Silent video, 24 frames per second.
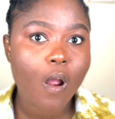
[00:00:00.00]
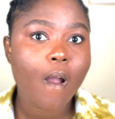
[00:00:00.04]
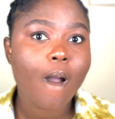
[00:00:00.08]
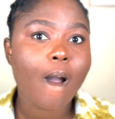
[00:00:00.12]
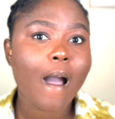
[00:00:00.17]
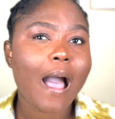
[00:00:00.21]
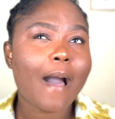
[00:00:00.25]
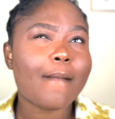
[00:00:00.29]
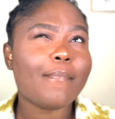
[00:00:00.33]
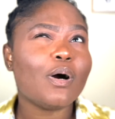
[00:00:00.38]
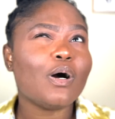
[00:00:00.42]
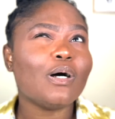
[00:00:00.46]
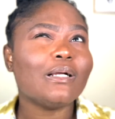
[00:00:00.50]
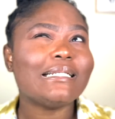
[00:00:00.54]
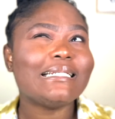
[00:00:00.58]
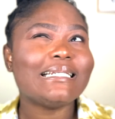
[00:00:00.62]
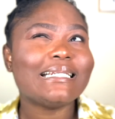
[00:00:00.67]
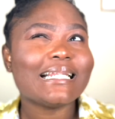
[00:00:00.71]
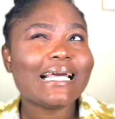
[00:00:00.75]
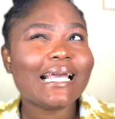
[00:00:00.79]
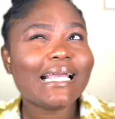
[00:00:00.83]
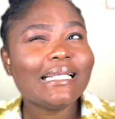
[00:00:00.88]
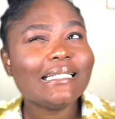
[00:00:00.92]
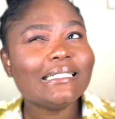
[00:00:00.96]
About
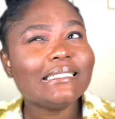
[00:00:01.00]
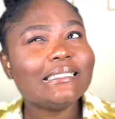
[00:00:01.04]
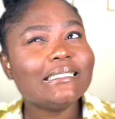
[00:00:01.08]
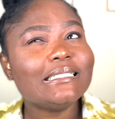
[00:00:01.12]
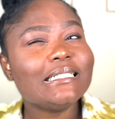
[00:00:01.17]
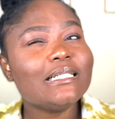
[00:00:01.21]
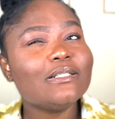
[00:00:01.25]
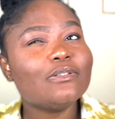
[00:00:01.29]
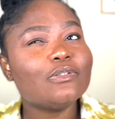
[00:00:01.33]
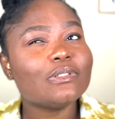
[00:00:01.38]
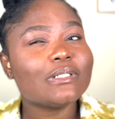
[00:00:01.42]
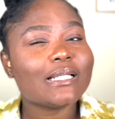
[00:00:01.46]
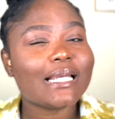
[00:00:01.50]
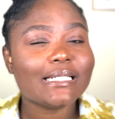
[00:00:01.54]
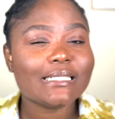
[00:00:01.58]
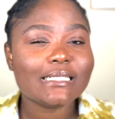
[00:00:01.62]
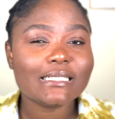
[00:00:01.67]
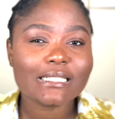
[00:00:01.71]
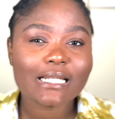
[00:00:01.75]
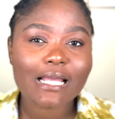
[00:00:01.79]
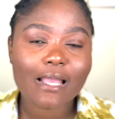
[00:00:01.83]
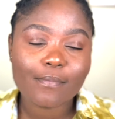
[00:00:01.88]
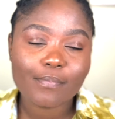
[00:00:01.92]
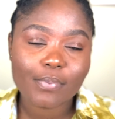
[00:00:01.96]
90 to
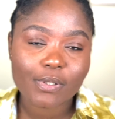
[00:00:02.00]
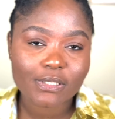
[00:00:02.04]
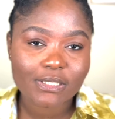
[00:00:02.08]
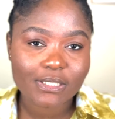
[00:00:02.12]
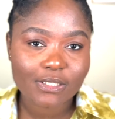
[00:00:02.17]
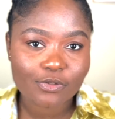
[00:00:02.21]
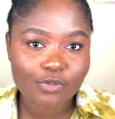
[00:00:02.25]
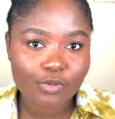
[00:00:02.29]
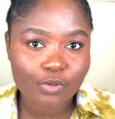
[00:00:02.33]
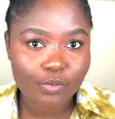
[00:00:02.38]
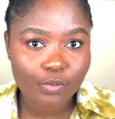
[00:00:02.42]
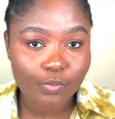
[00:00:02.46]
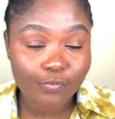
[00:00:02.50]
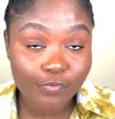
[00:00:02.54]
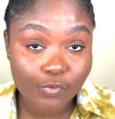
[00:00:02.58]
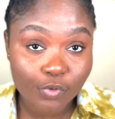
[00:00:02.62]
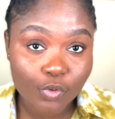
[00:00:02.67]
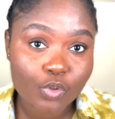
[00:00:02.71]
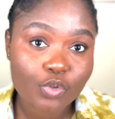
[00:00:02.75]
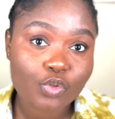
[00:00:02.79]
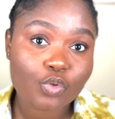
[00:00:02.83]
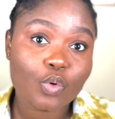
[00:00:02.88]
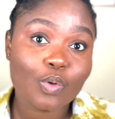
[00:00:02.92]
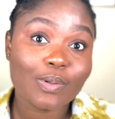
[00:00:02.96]
99% of
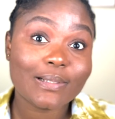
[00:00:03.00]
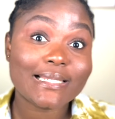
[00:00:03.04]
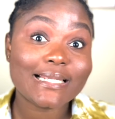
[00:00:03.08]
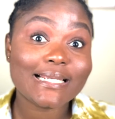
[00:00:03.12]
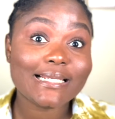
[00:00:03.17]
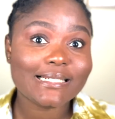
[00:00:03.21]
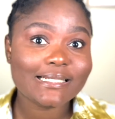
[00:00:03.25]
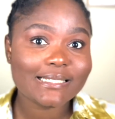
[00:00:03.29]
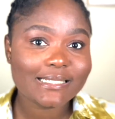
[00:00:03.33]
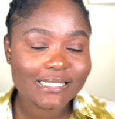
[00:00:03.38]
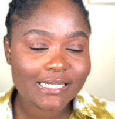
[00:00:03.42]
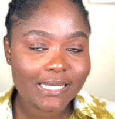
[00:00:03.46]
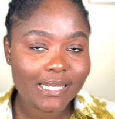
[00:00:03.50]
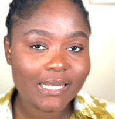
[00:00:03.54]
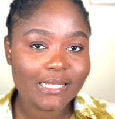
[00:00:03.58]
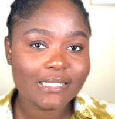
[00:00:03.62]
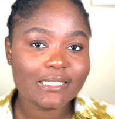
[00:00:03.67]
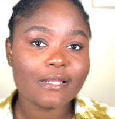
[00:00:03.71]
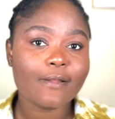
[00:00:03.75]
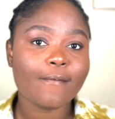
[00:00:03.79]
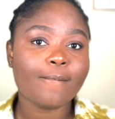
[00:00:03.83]
those on Indeed